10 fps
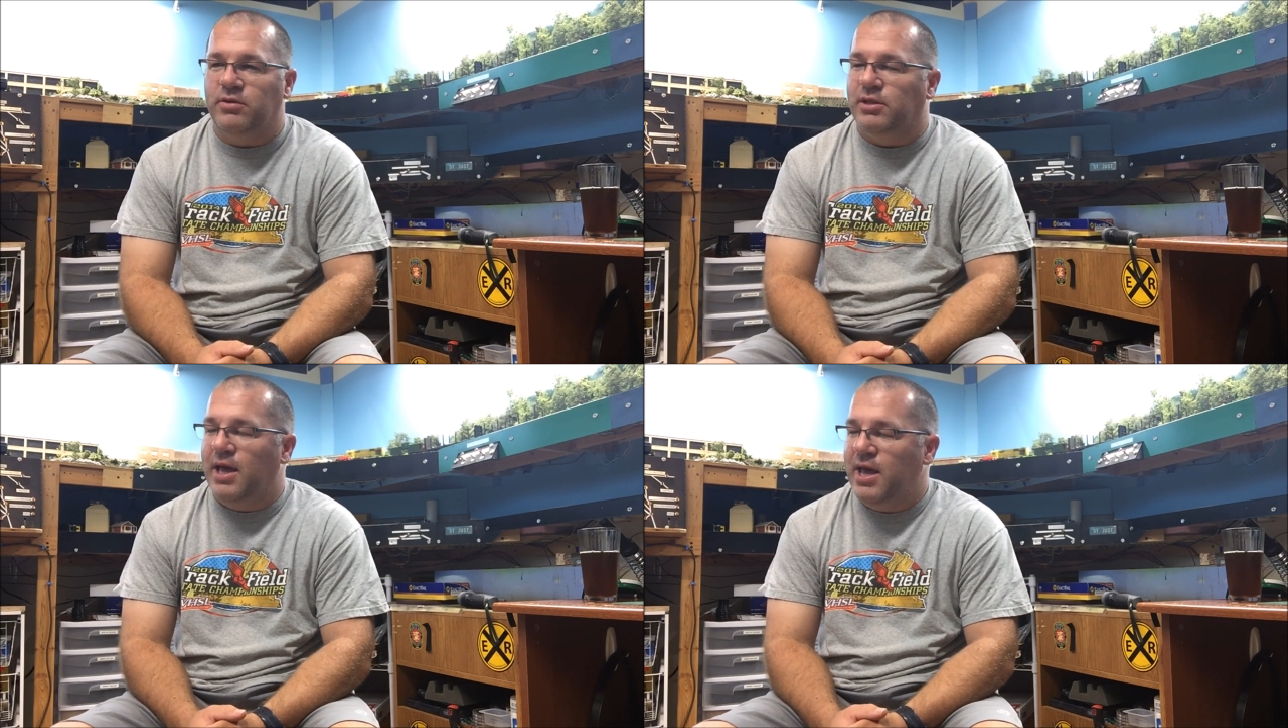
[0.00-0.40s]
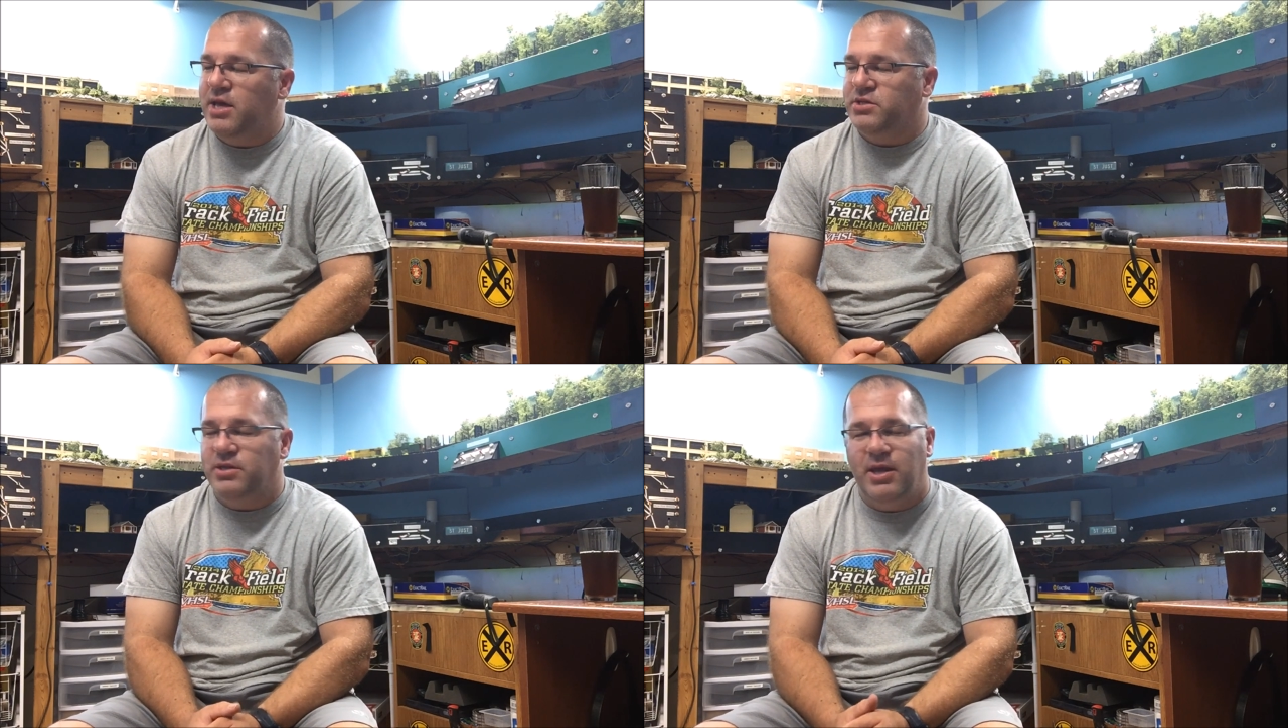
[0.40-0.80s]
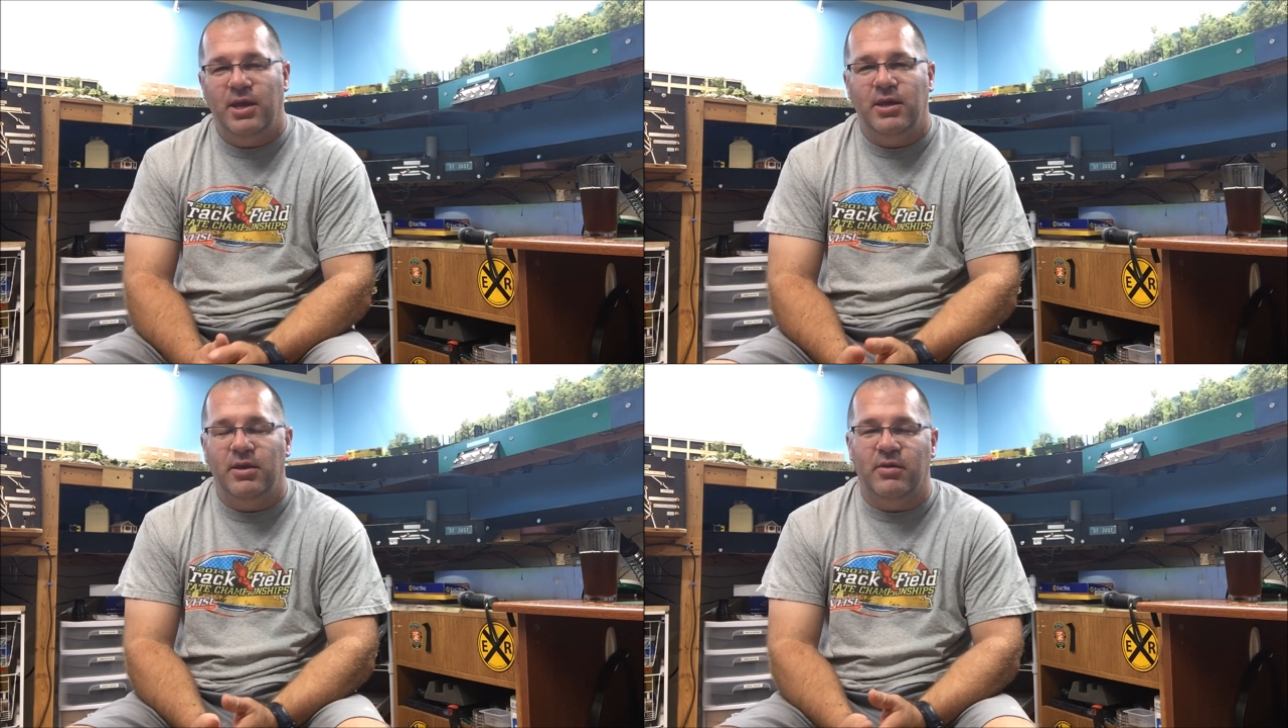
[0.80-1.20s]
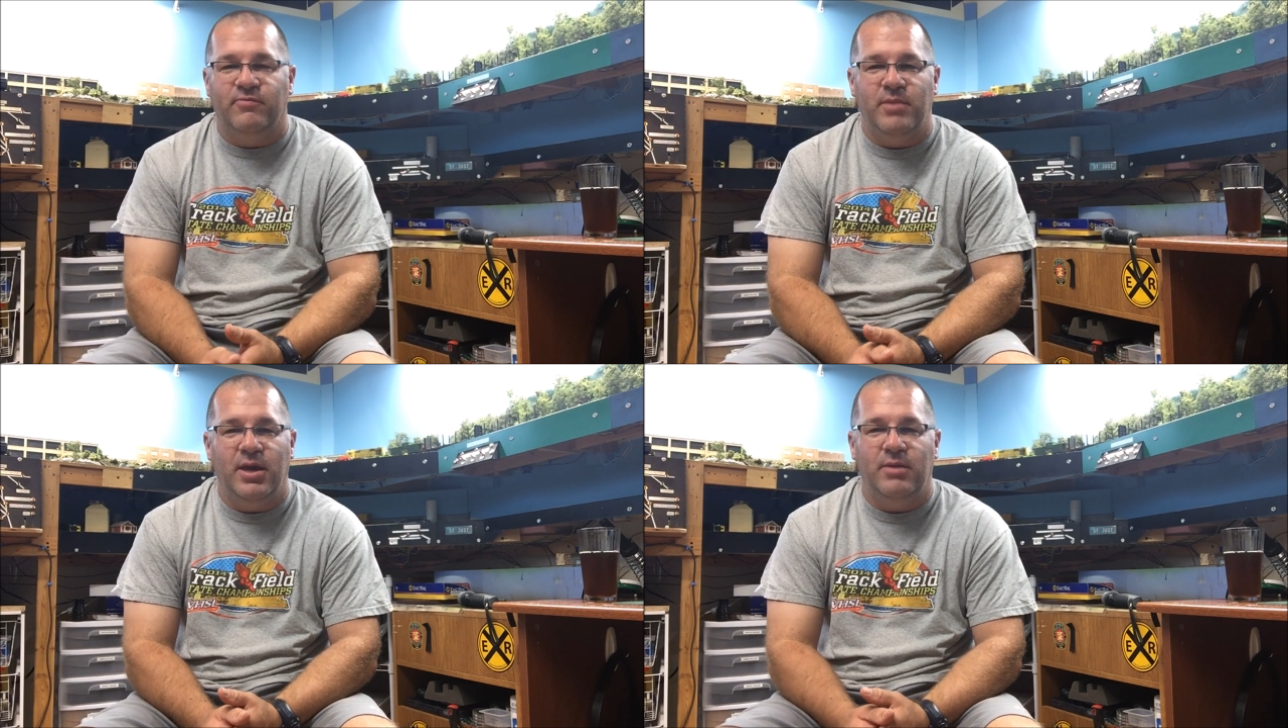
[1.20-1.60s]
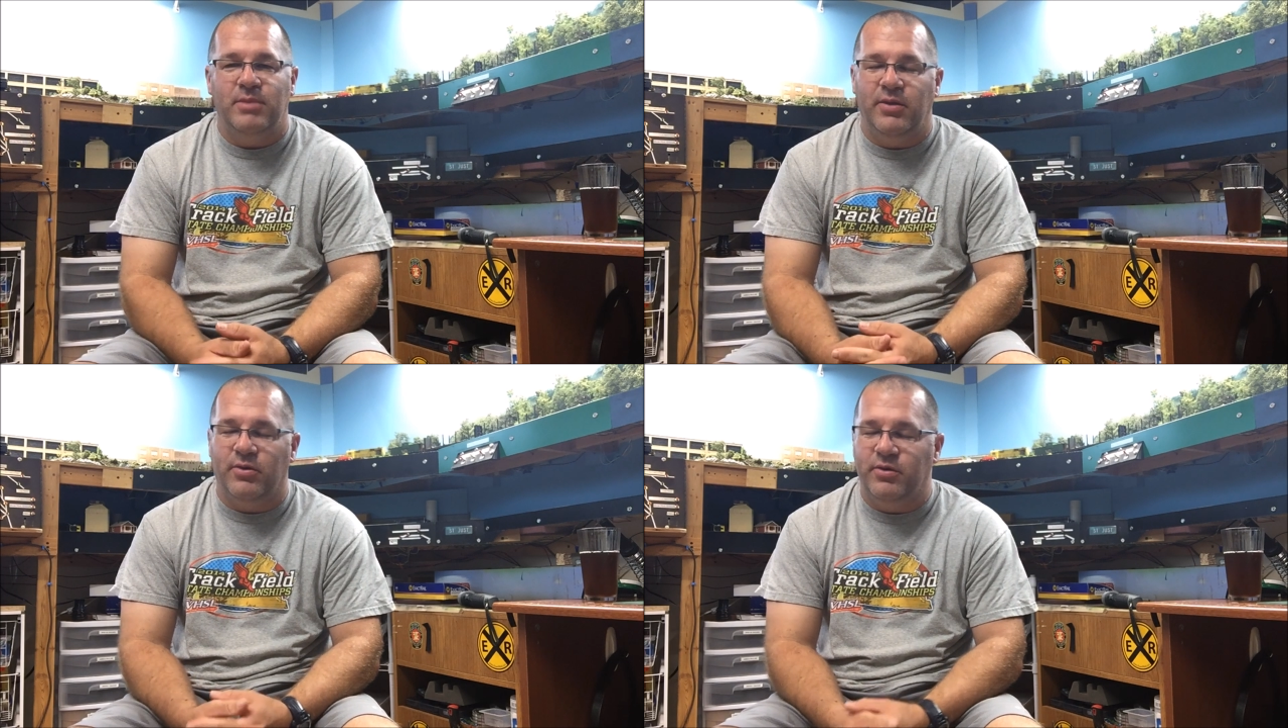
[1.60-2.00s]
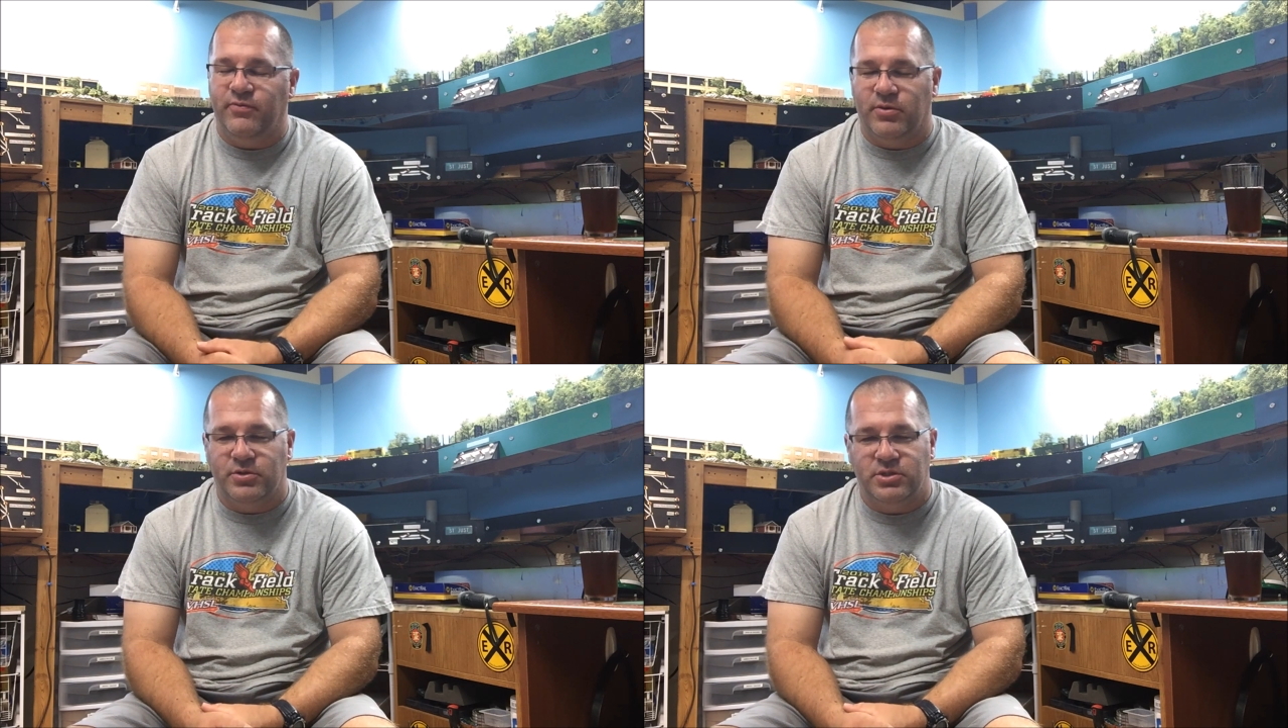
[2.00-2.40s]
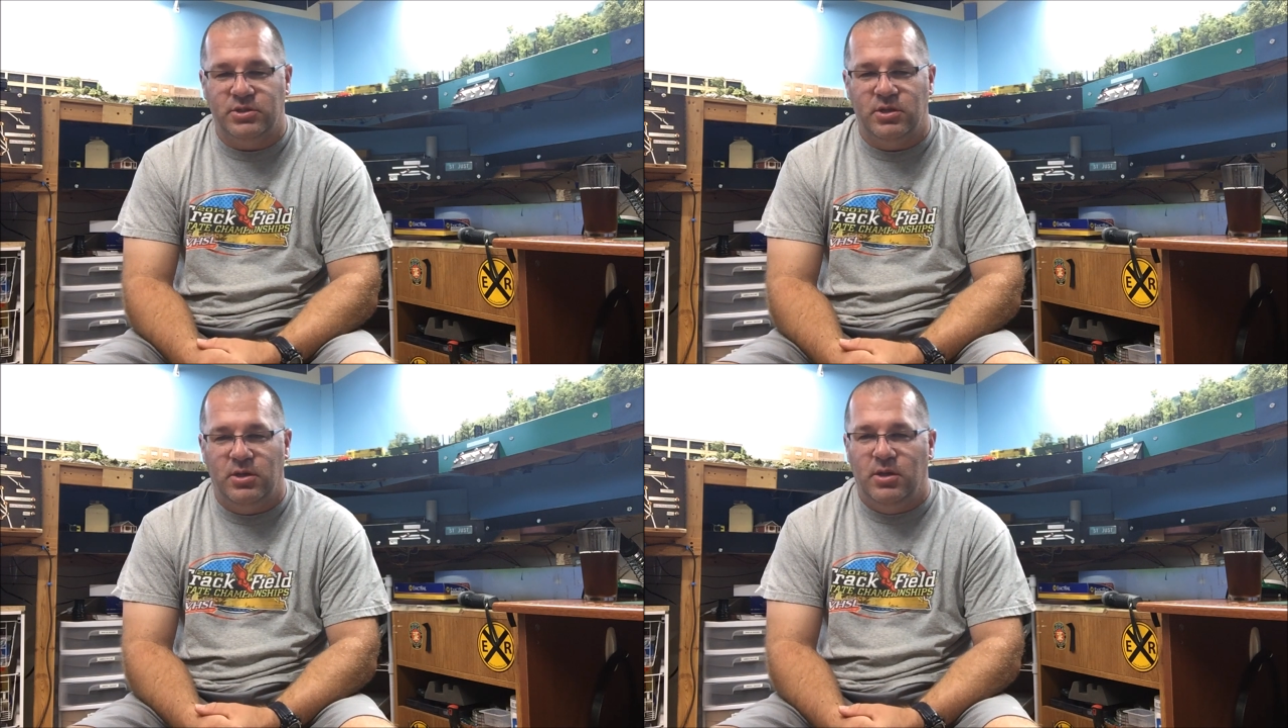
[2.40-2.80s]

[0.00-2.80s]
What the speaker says: the last day of May, May 31st.